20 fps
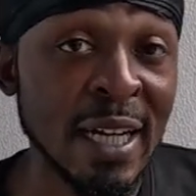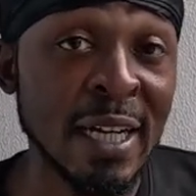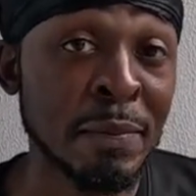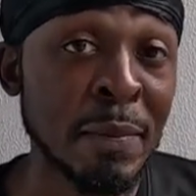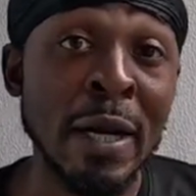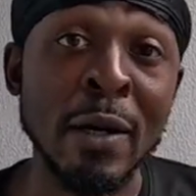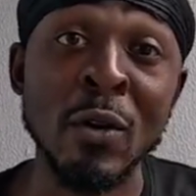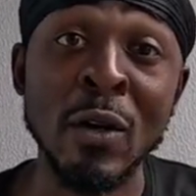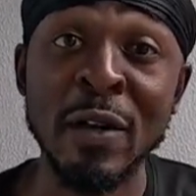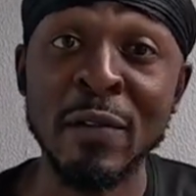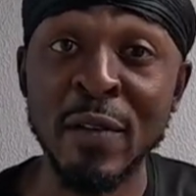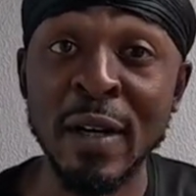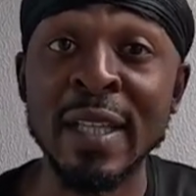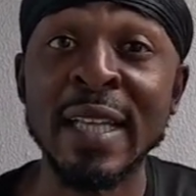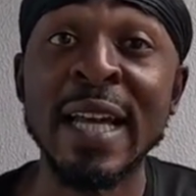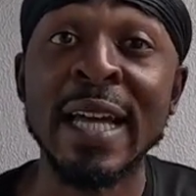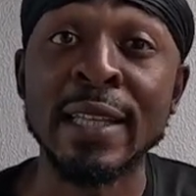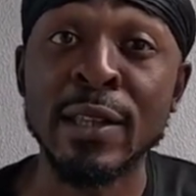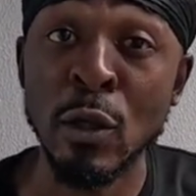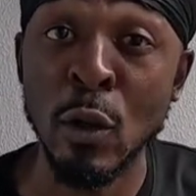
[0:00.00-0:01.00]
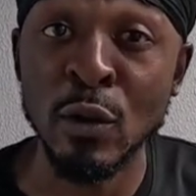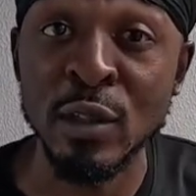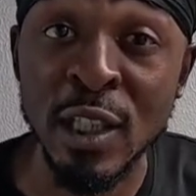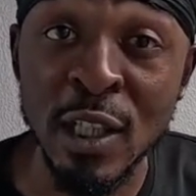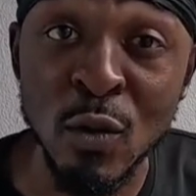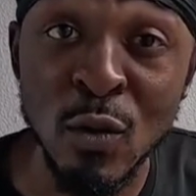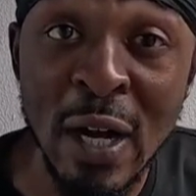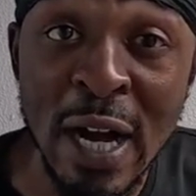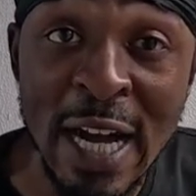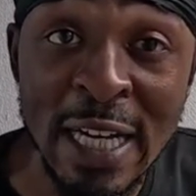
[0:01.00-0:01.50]
My grandfather had
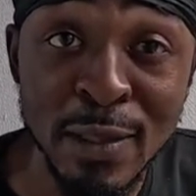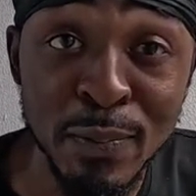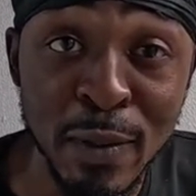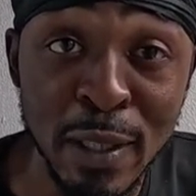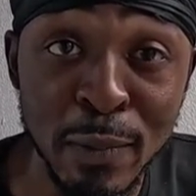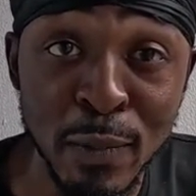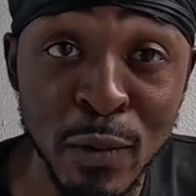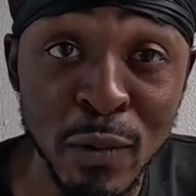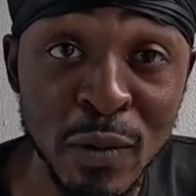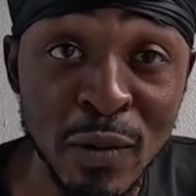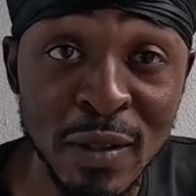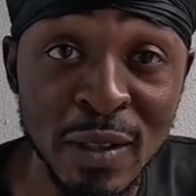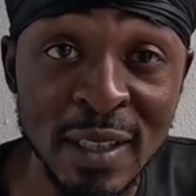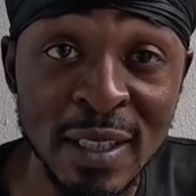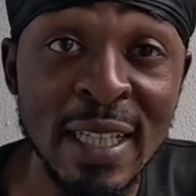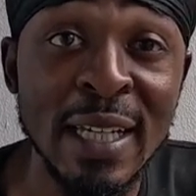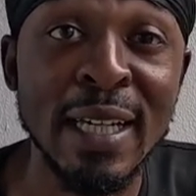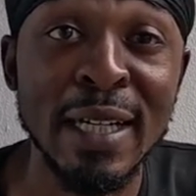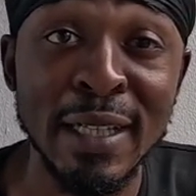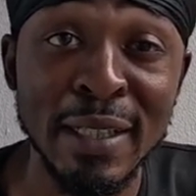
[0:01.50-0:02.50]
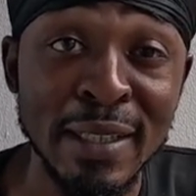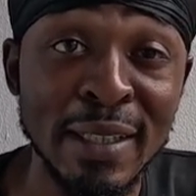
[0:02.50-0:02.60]
13 wives, people. Yeah.